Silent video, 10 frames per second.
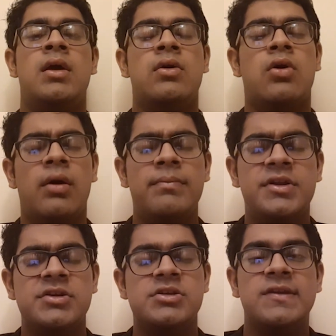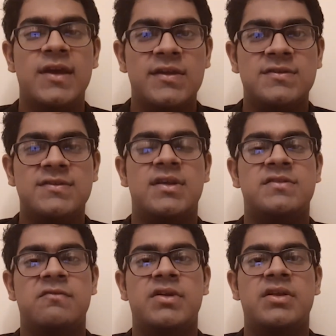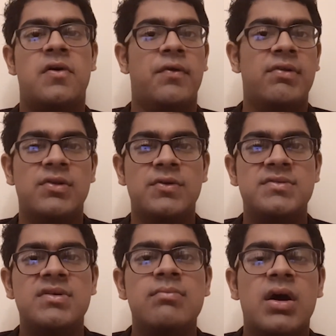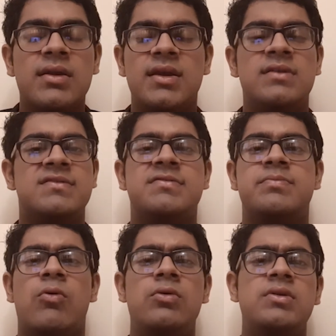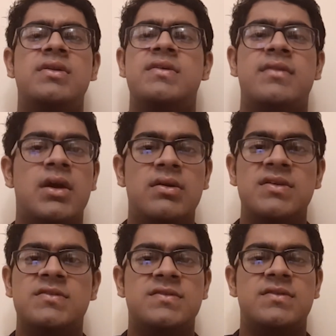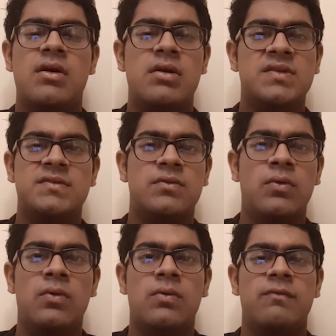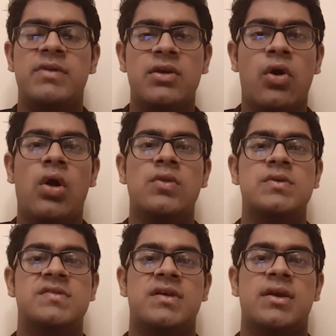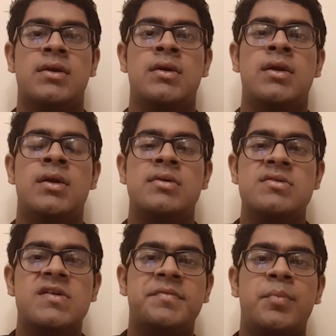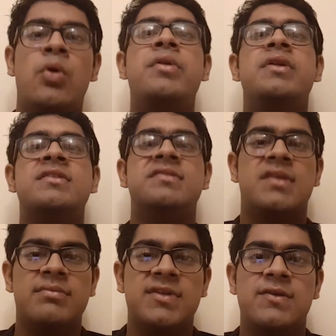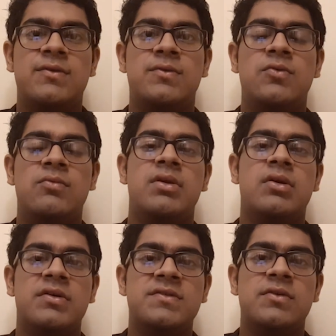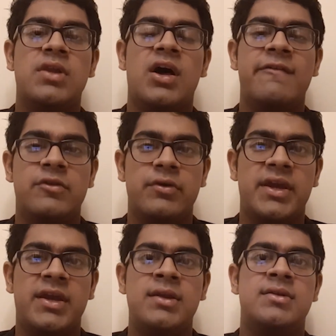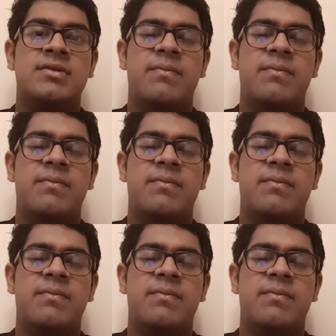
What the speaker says: Competition, yes, there's a winner or a loser, but in sport there is no winning or losing. Sport is something you do because you love doing it.